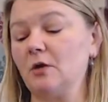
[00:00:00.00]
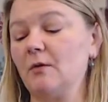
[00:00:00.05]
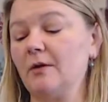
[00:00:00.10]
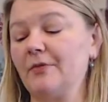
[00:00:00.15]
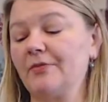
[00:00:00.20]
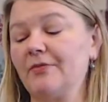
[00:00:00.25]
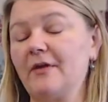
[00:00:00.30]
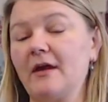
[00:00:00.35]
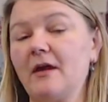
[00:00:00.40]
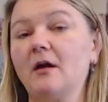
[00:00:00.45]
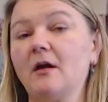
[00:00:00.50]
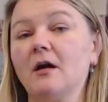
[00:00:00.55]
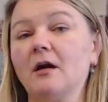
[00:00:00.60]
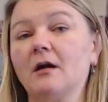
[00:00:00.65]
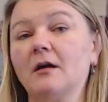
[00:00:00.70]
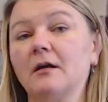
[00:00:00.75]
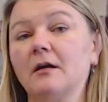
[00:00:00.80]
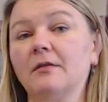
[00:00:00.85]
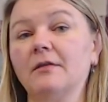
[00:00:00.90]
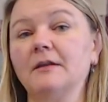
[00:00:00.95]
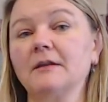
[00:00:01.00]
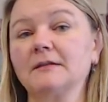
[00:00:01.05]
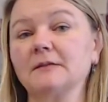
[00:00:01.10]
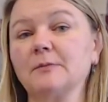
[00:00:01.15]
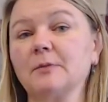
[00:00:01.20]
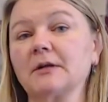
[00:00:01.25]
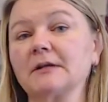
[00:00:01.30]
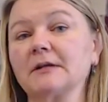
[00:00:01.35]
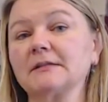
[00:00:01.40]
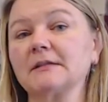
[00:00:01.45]
what they are. This
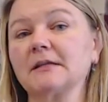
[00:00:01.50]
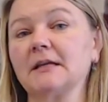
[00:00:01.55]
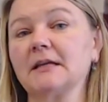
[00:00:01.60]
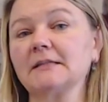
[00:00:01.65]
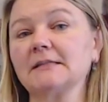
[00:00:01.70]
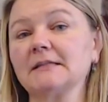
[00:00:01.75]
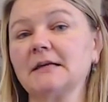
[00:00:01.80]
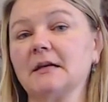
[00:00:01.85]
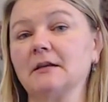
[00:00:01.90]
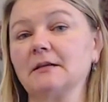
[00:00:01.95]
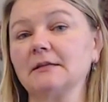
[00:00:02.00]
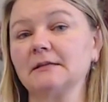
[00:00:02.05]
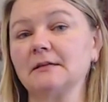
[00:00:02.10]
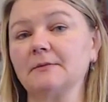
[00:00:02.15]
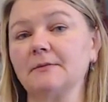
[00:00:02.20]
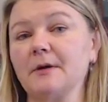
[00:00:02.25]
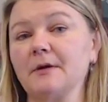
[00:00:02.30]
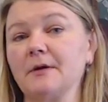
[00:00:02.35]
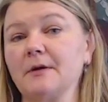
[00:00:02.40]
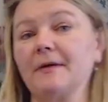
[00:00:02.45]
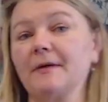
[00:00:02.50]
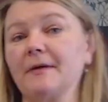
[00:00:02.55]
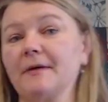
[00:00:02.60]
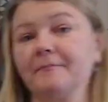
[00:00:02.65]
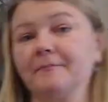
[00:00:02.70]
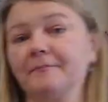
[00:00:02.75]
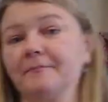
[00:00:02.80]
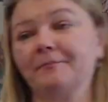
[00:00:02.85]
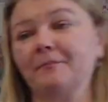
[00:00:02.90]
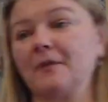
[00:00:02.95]
book is going to tell us about them.
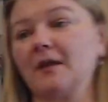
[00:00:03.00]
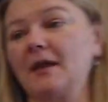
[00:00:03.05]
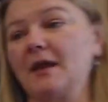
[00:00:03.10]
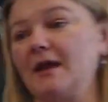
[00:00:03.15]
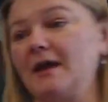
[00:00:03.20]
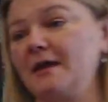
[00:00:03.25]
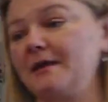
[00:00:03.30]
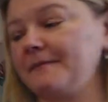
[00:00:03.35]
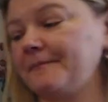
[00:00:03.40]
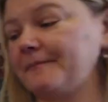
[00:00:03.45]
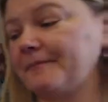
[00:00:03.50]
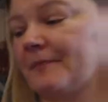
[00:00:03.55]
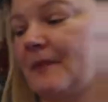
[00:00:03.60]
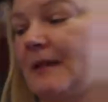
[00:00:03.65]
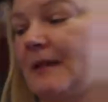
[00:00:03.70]
Okay,